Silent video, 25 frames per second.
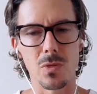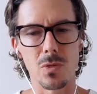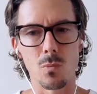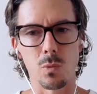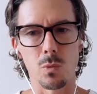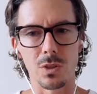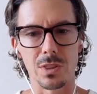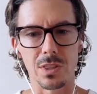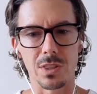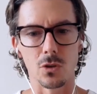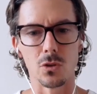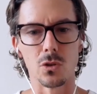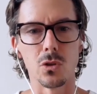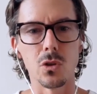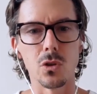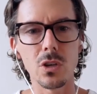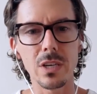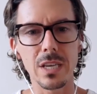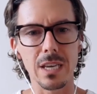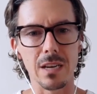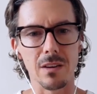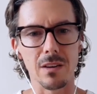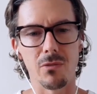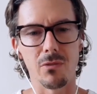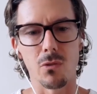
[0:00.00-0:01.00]
what they're
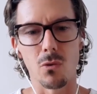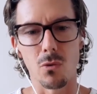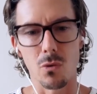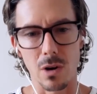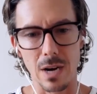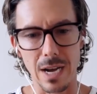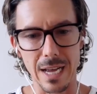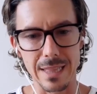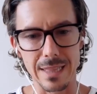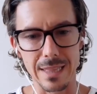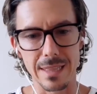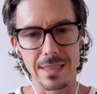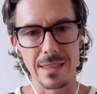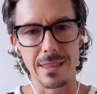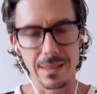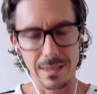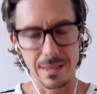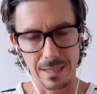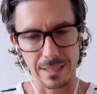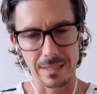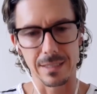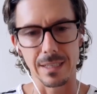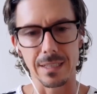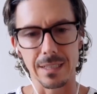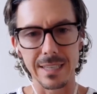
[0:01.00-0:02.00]
looking for at
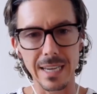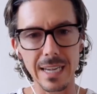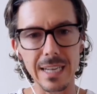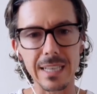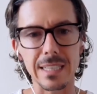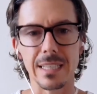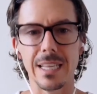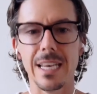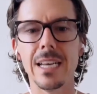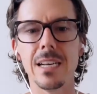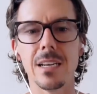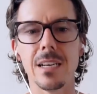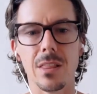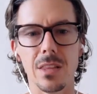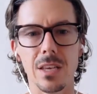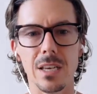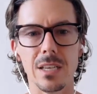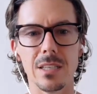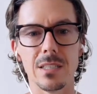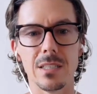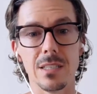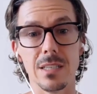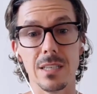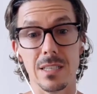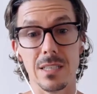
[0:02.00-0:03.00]
like the tail end of
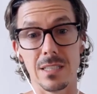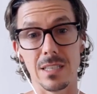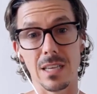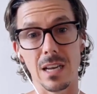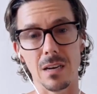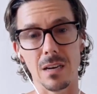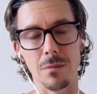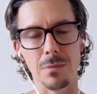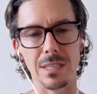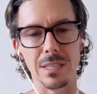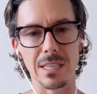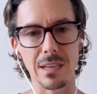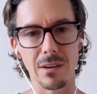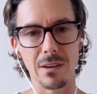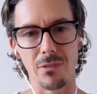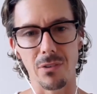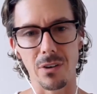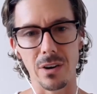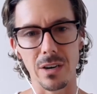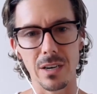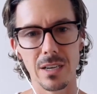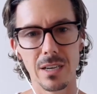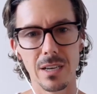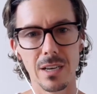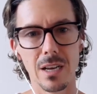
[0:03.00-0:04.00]
things is gonna be
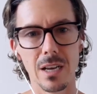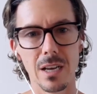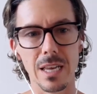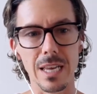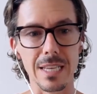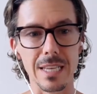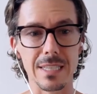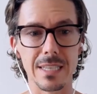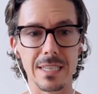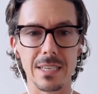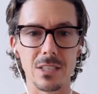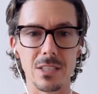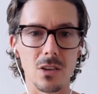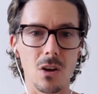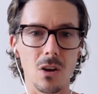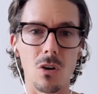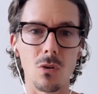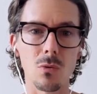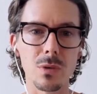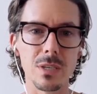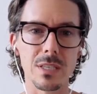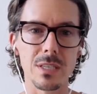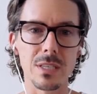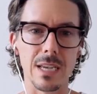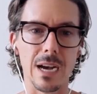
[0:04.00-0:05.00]
different. Is it
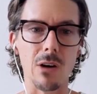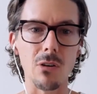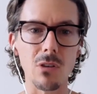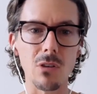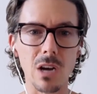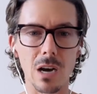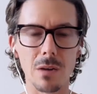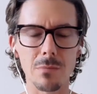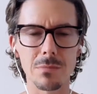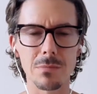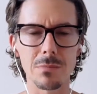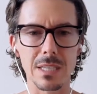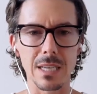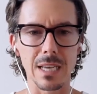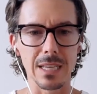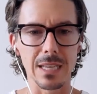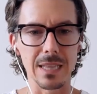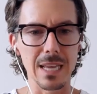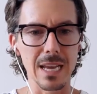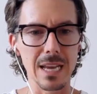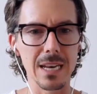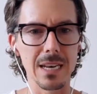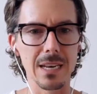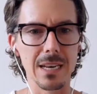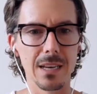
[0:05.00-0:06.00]
always outcomes and
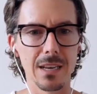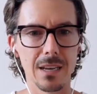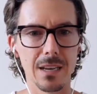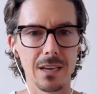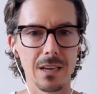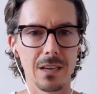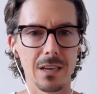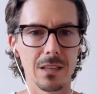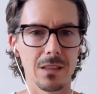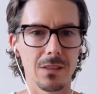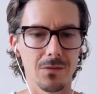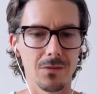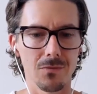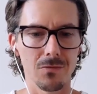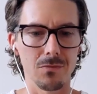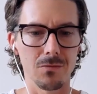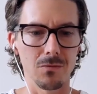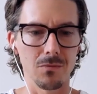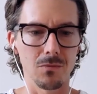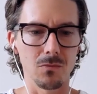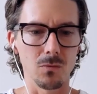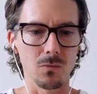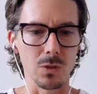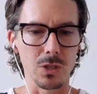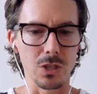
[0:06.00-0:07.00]
then
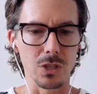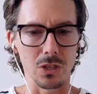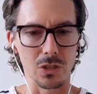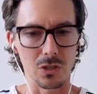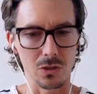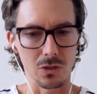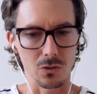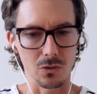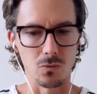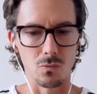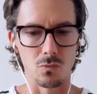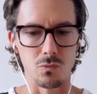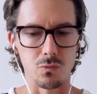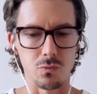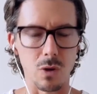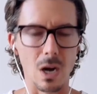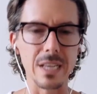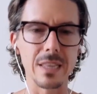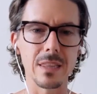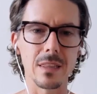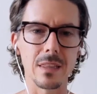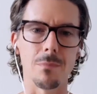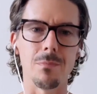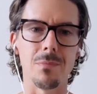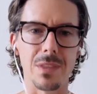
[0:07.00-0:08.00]
you just
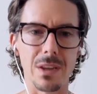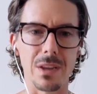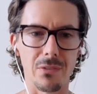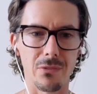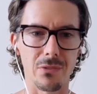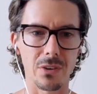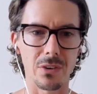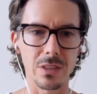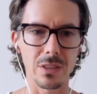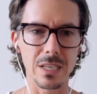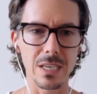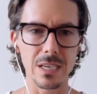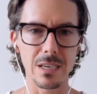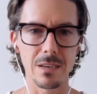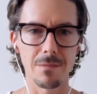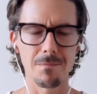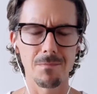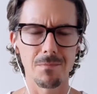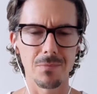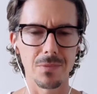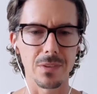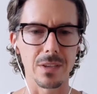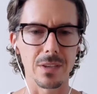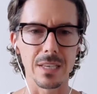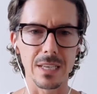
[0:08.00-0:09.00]
write them differently?
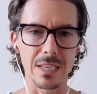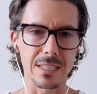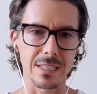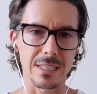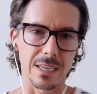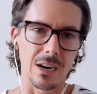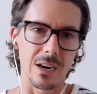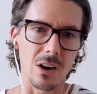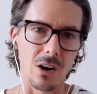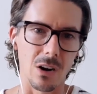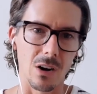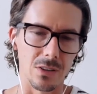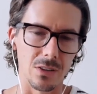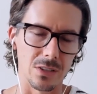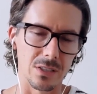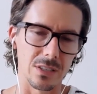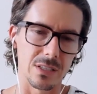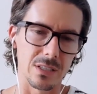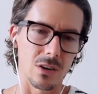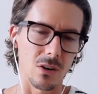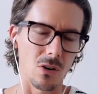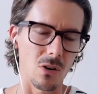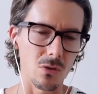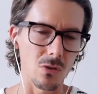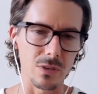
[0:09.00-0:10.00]
Yes, they are. These
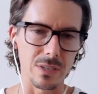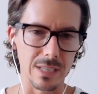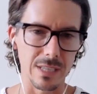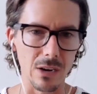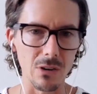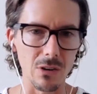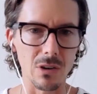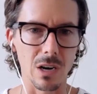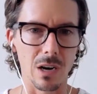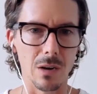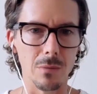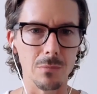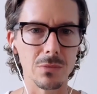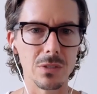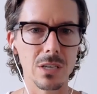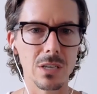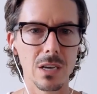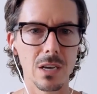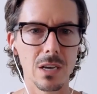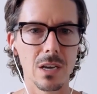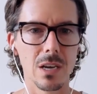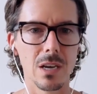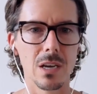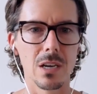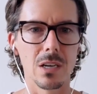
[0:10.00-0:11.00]
are always outcomes.
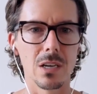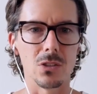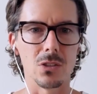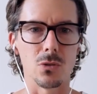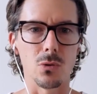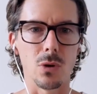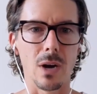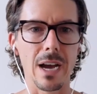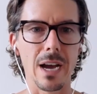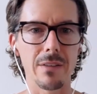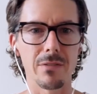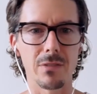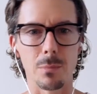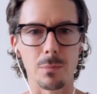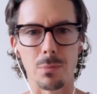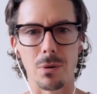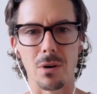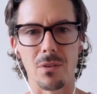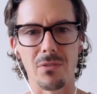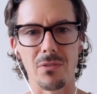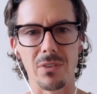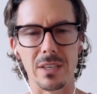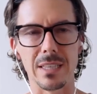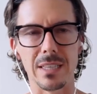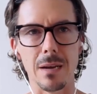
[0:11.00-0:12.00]
Do I have the
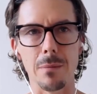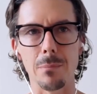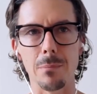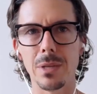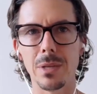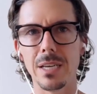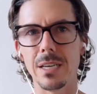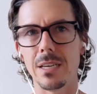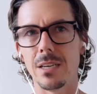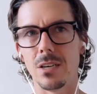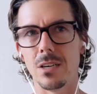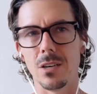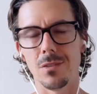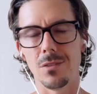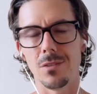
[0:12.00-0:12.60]
perfect template?